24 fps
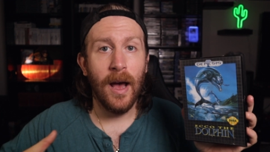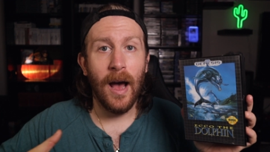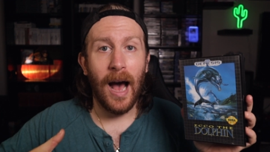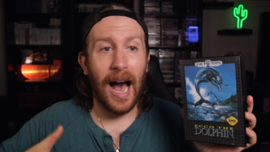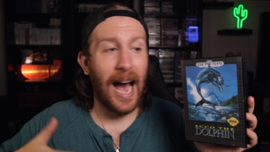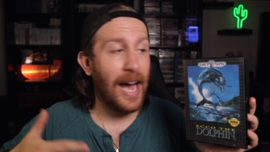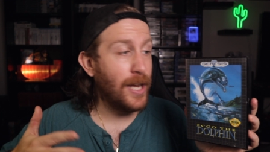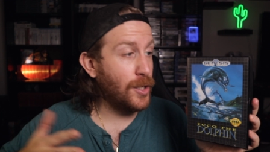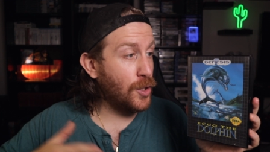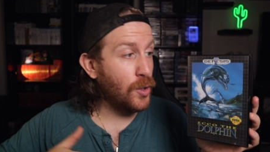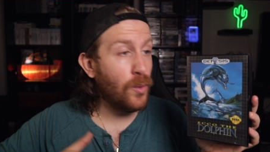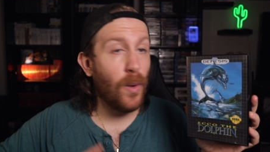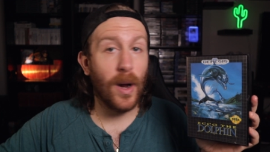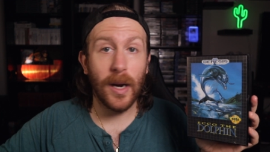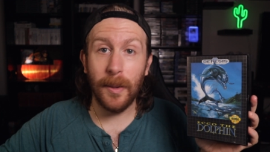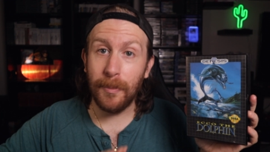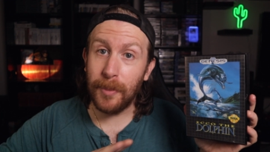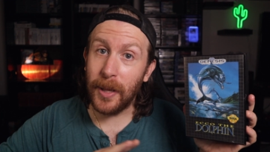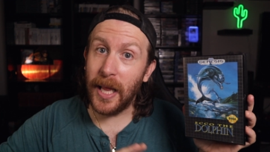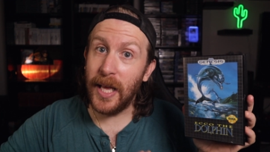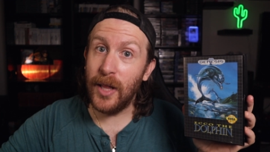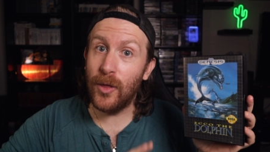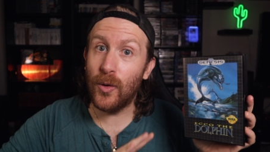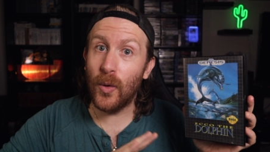I do want to
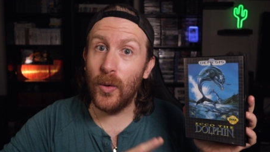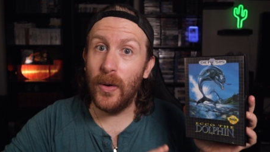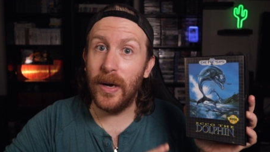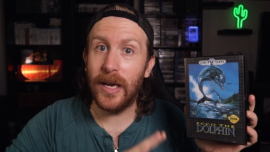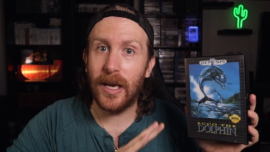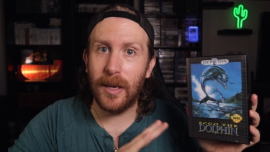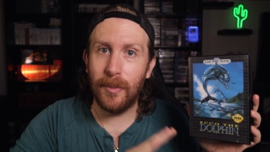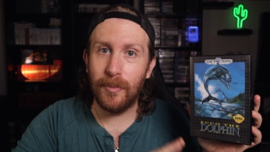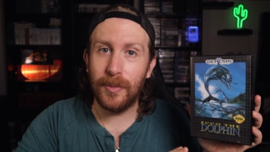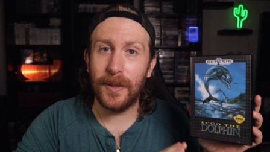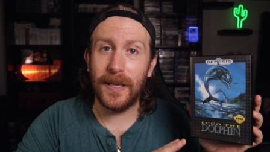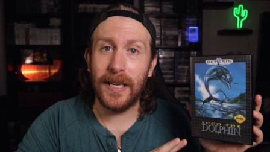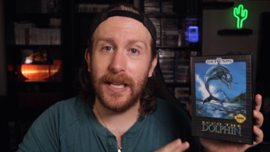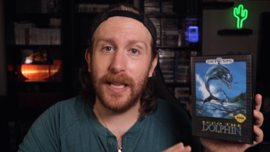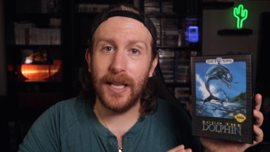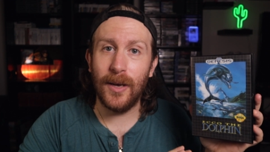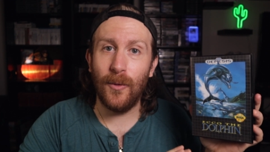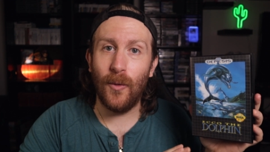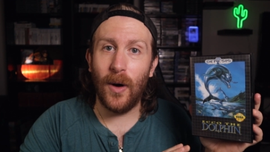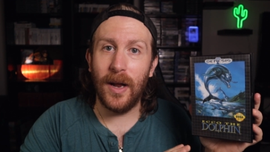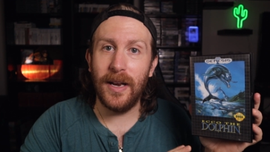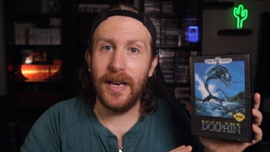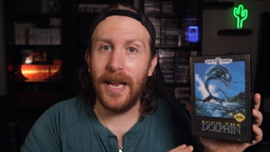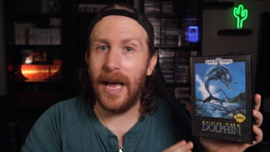play through it completely
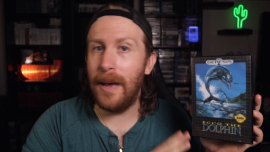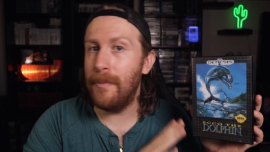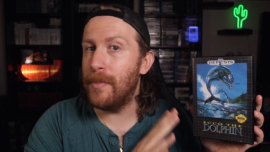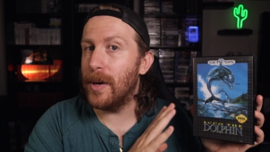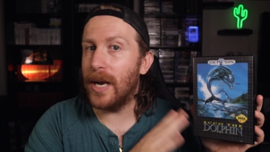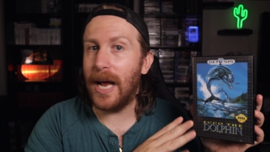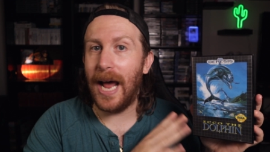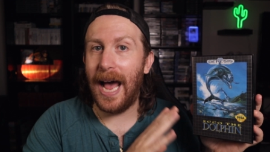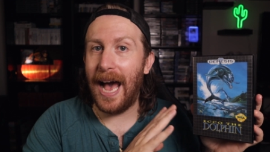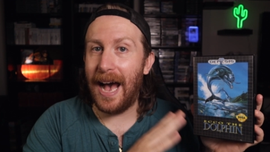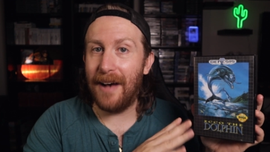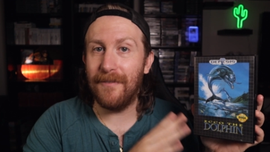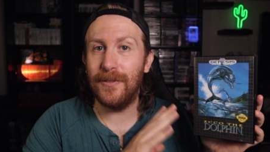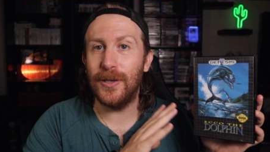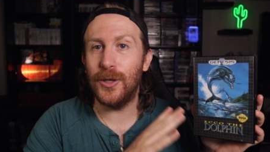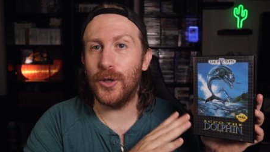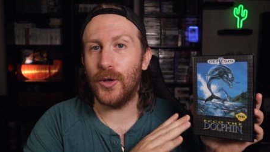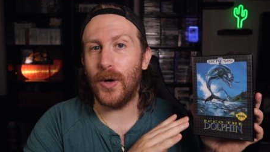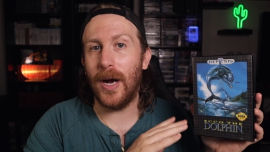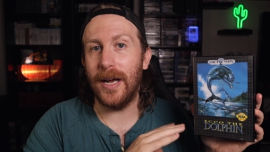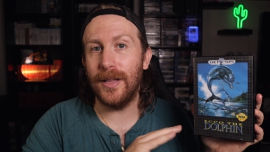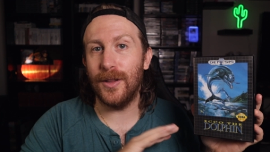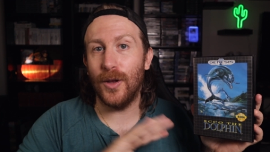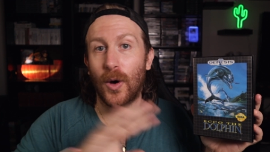one day, but I haven't
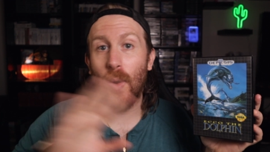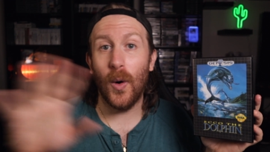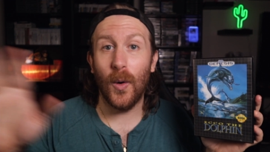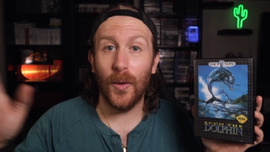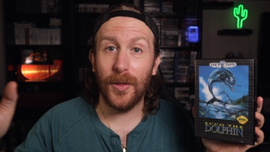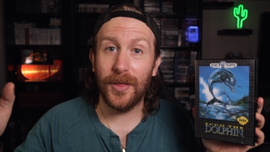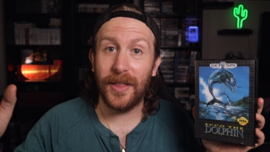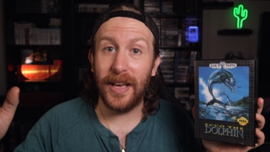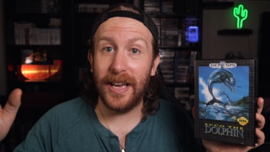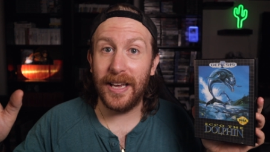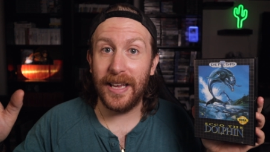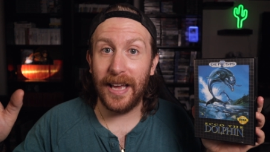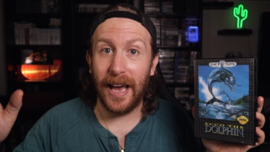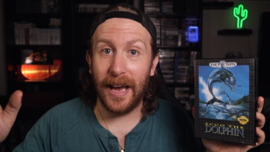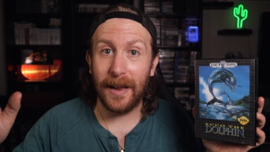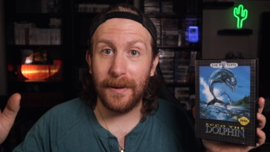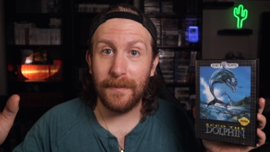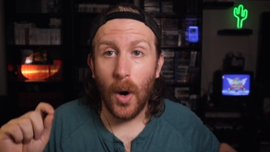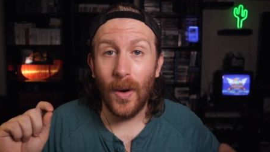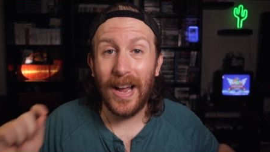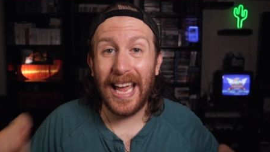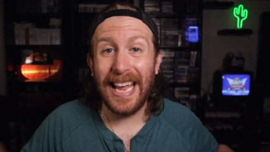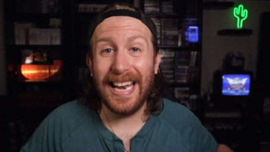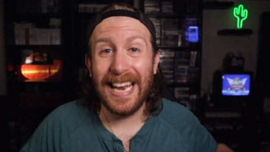tried the whole thing yet.
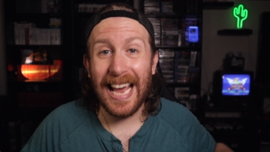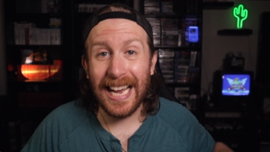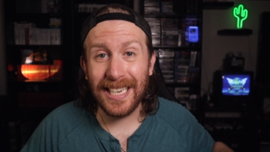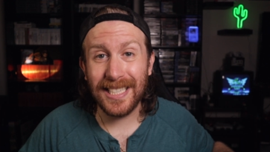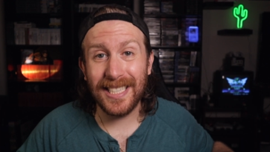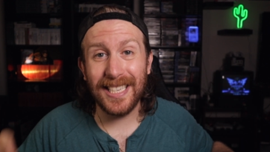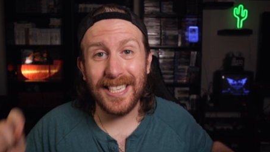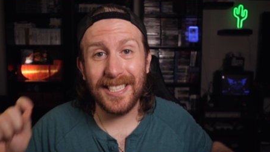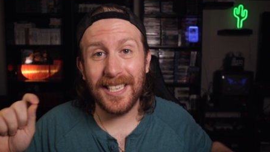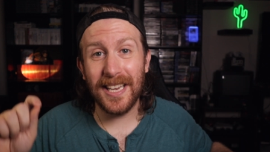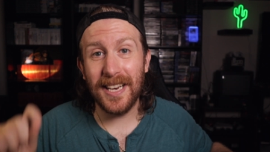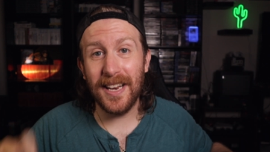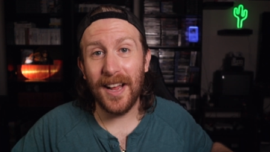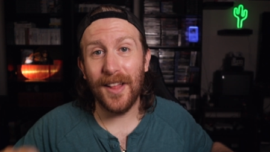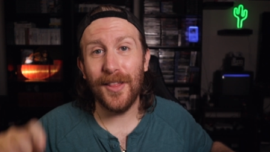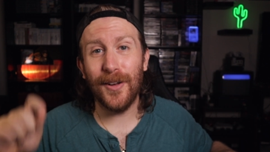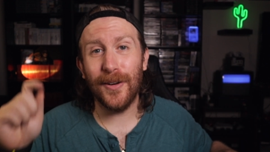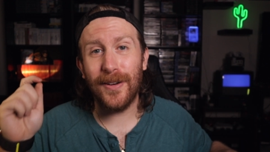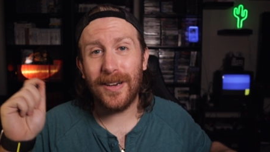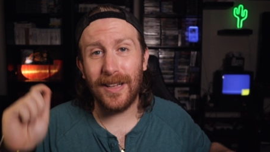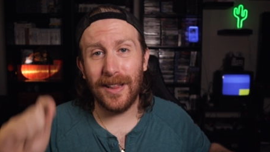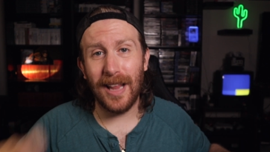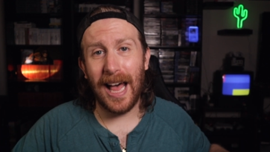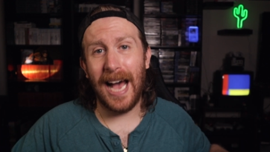Okay, next is another
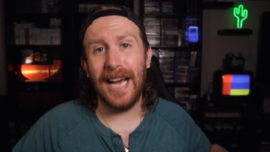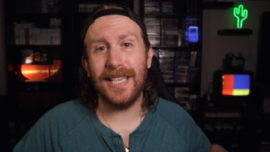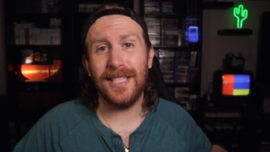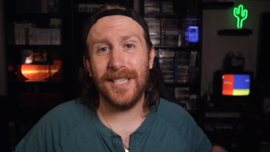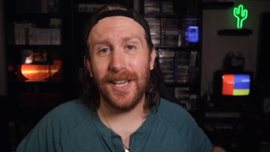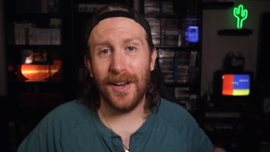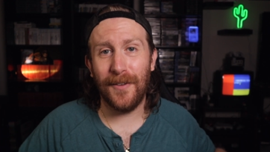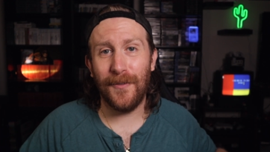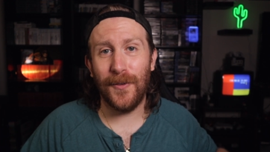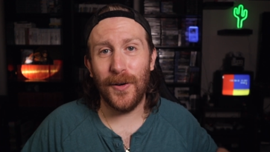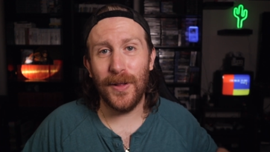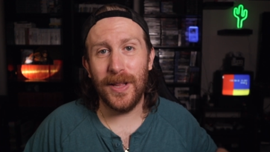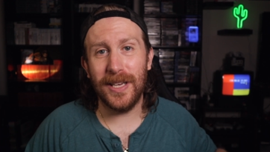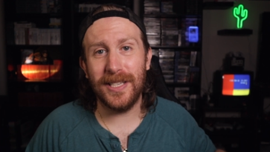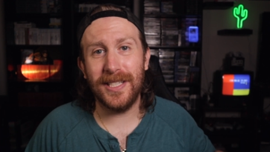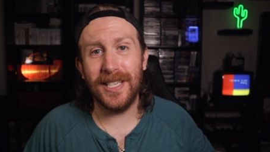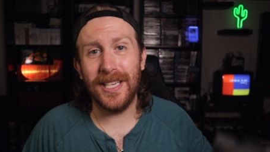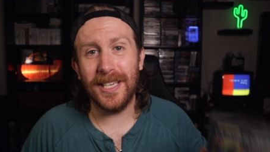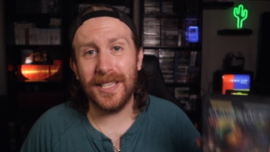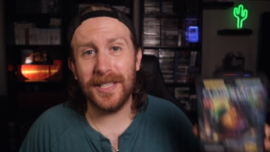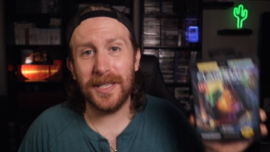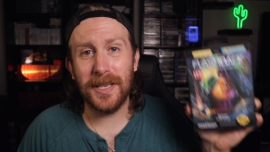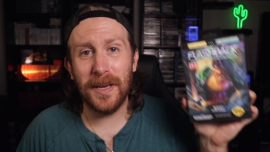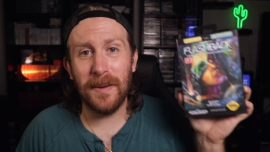classic for the
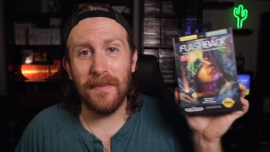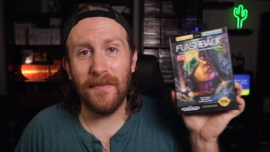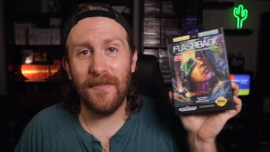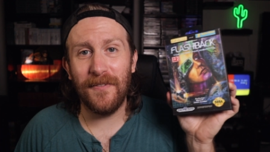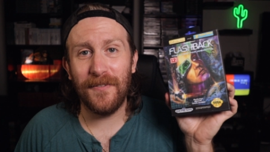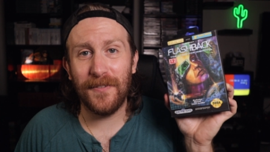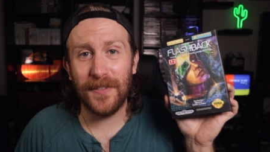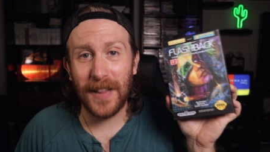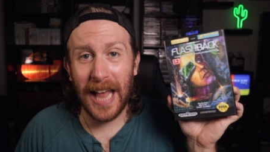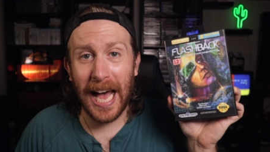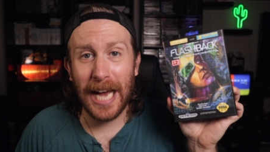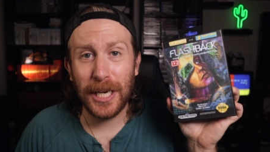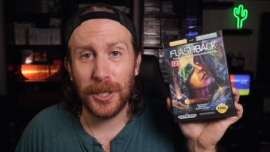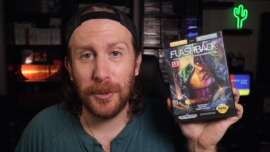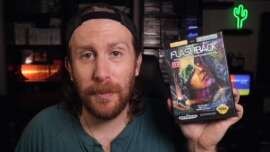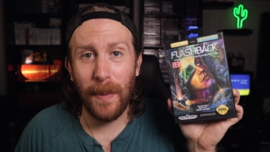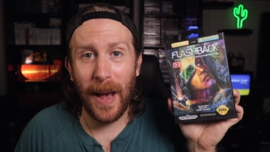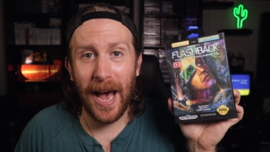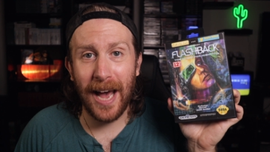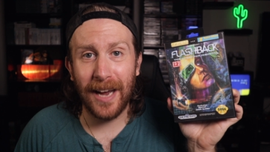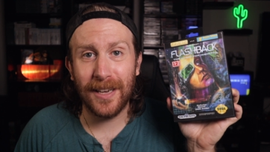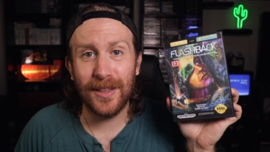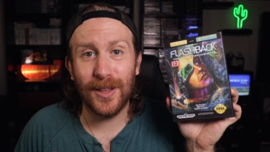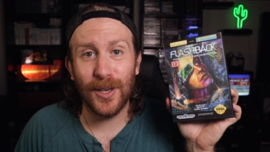system,
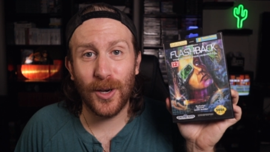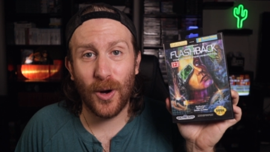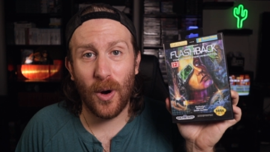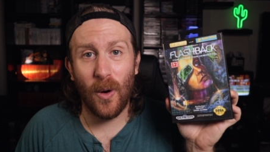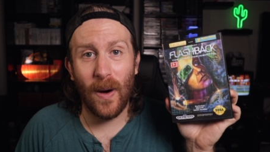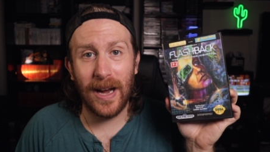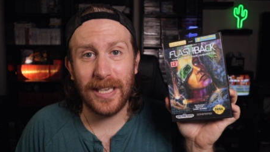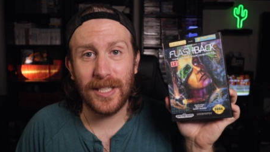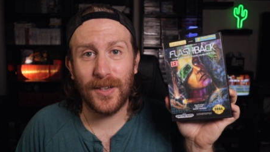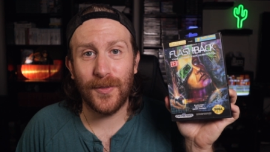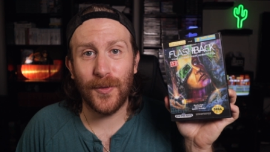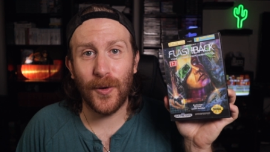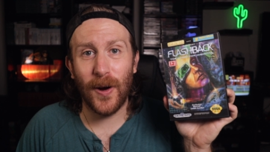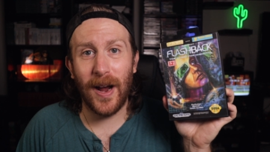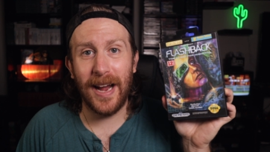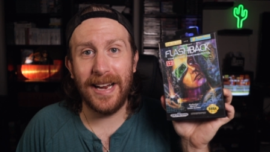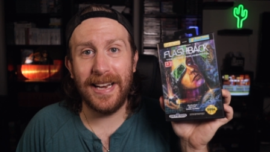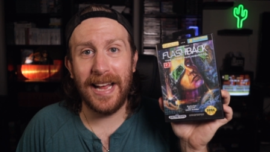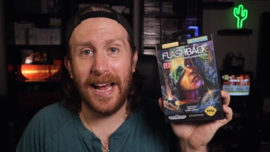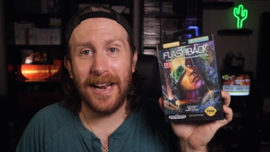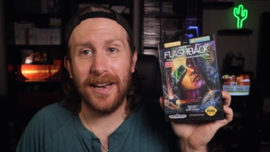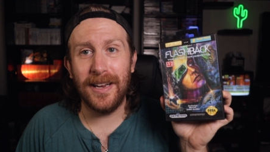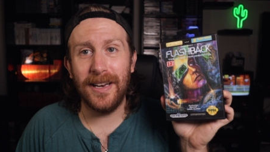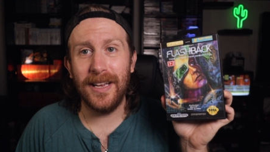Flashback, The Quest for
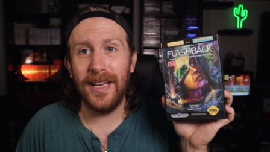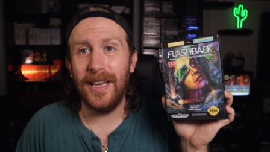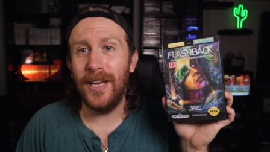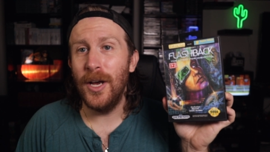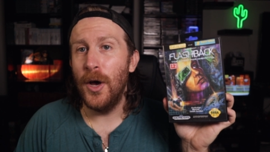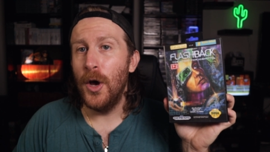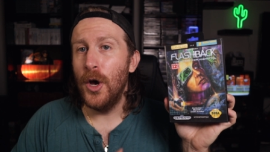Identity.